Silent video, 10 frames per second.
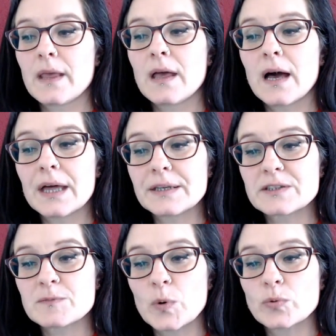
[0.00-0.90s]
and its
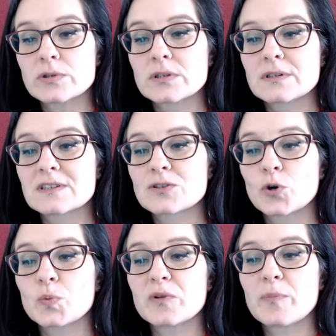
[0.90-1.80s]
moat, stocked
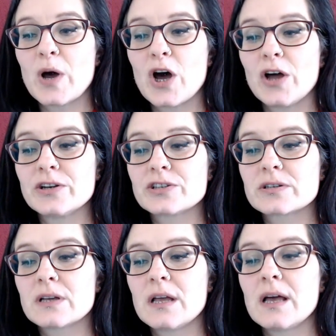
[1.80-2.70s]
with perch,
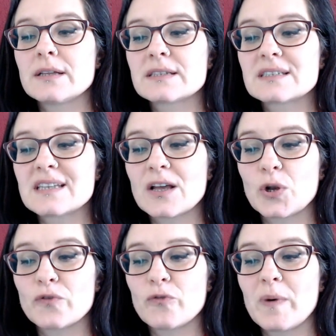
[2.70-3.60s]
and sailed over
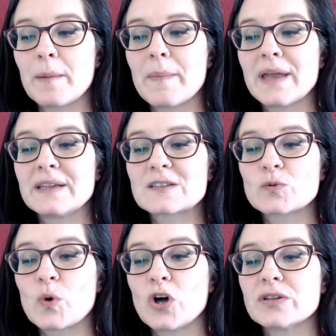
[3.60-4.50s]
by many
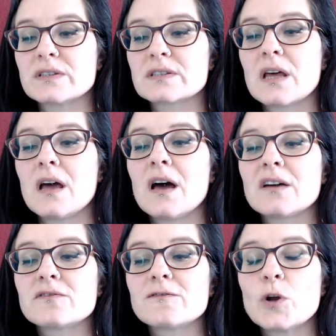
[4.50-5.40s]
swans, and
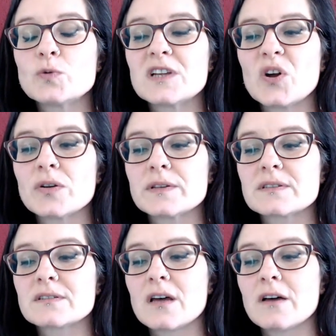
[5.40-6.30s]
floating on its
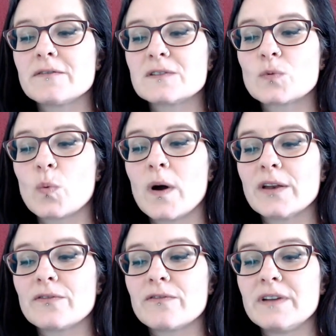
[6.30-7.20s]
surface white
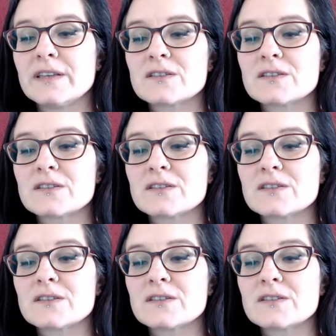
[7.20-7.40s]
fleets of